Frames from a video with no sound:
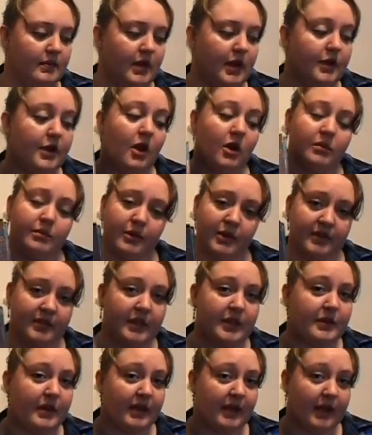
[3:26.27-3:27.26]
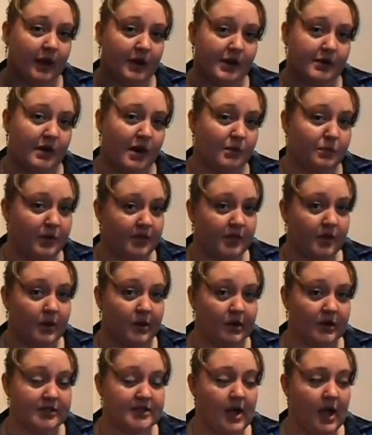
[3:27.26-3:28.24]
a notebook that you can carry around with you
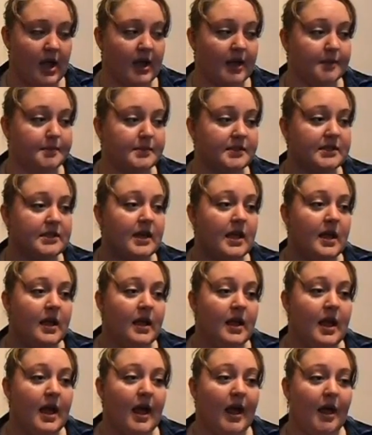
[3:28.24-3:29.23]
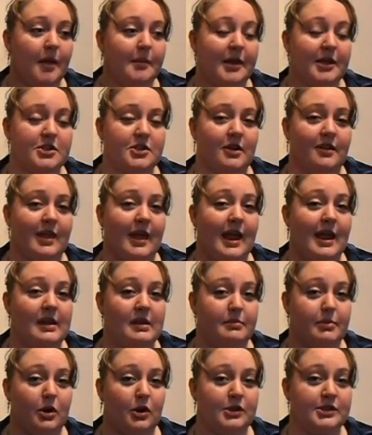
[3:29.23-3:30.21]
at all times. I make sure that any
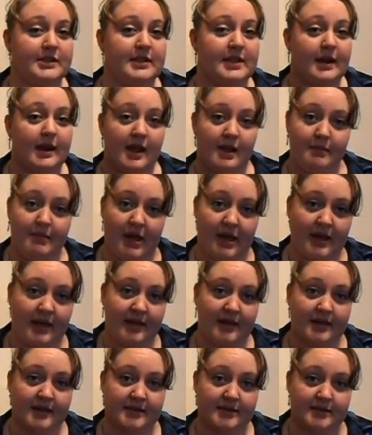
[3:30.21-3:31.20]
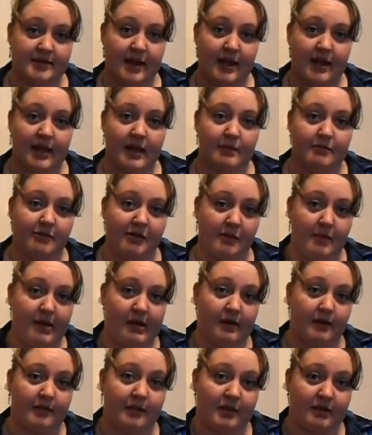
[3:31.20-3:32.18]
purse that I buy, because I am
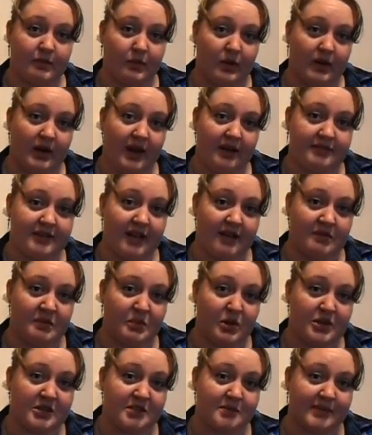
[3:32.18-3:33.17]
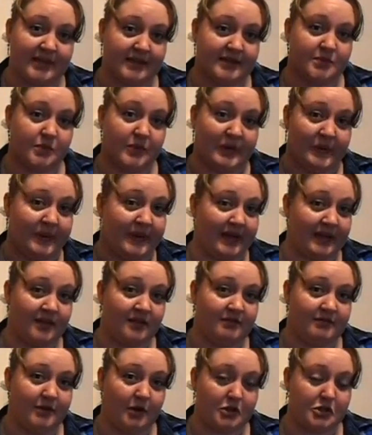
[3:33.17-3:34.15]
female and therefore I have to have a purse because we don't get
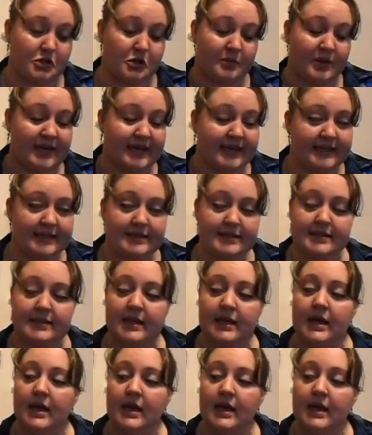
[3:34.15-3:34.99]
functional pockets,